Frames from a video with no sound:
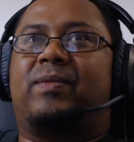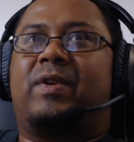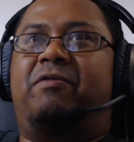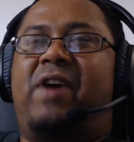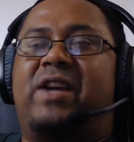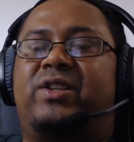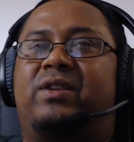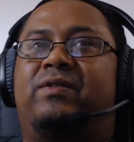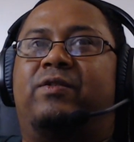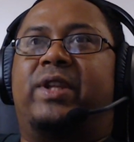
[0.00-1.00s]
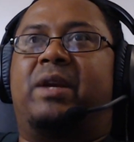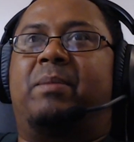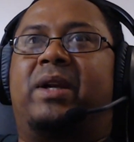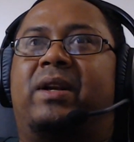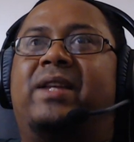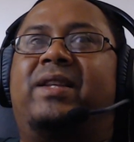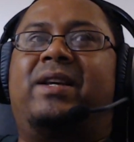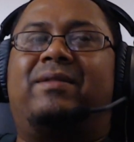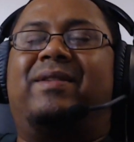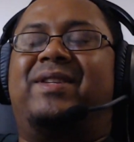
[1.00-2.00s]
fashion, for that matter. I
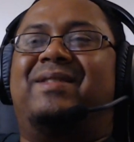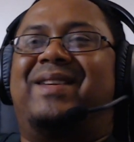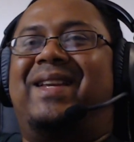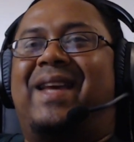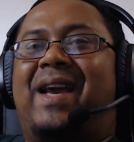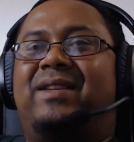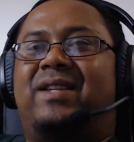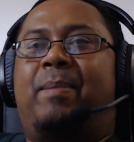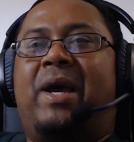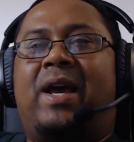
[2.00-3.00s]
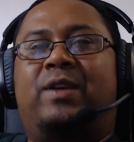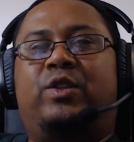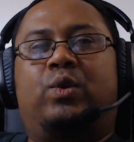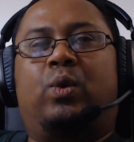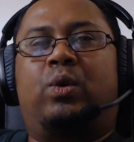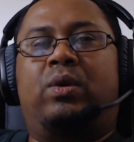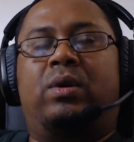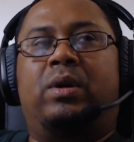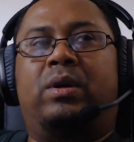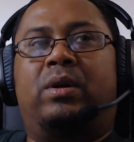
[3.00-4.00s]
think Japan has its
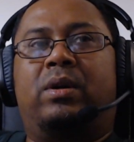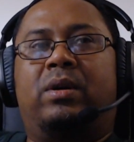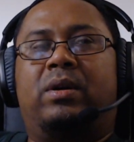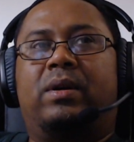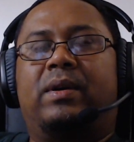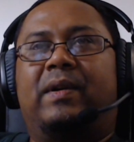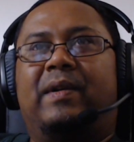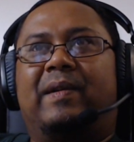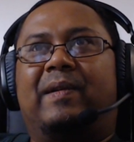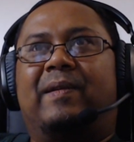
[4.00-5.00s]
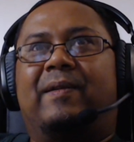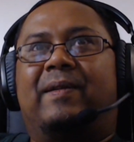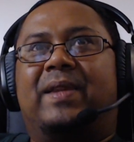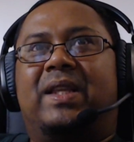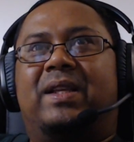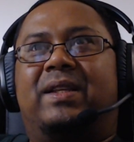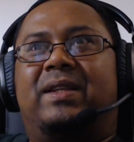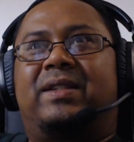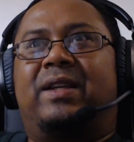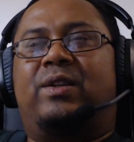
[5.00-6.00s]
own
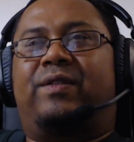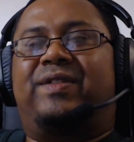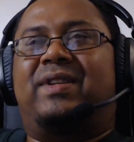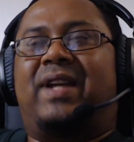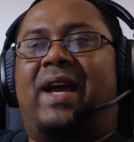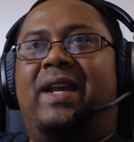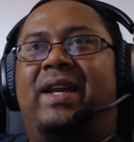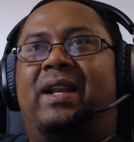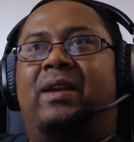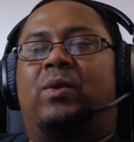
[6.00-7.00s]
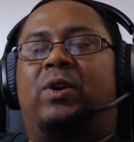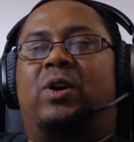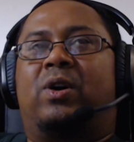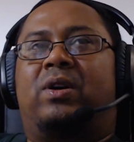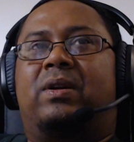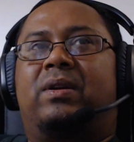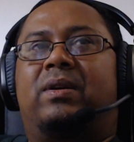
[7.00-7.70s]
sense of style and whatnot,